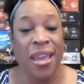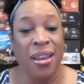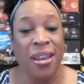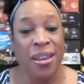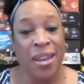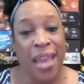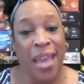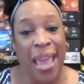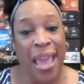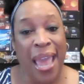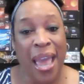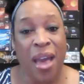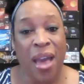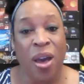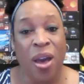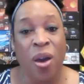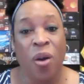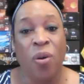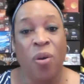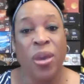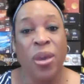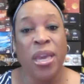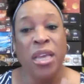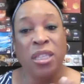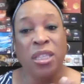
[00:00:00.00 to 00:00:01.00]
now
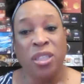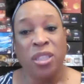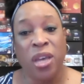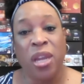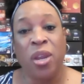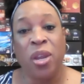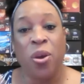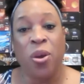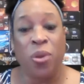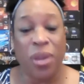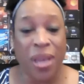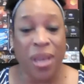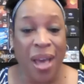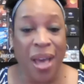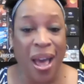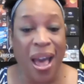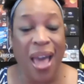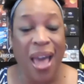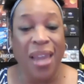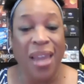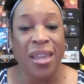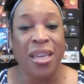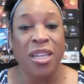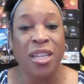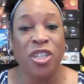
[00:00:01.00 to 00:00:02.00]
he's going to go to
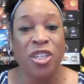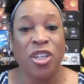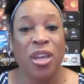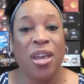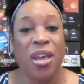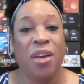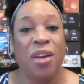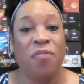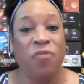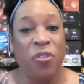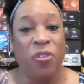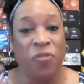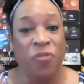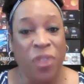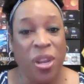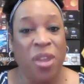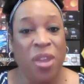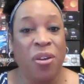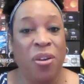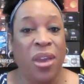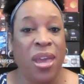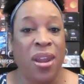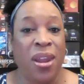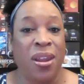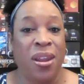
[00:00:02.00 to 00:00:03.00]
college for video
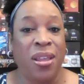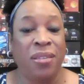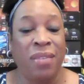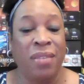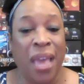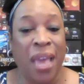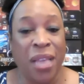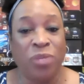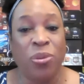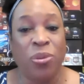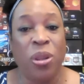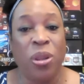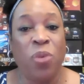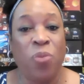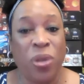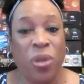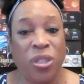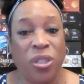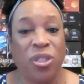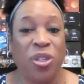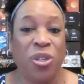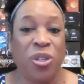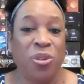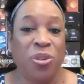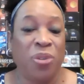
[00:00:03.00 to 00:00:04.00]
editing. That's what he wants
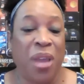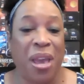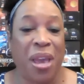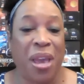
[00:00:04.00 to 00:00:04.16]
to do now.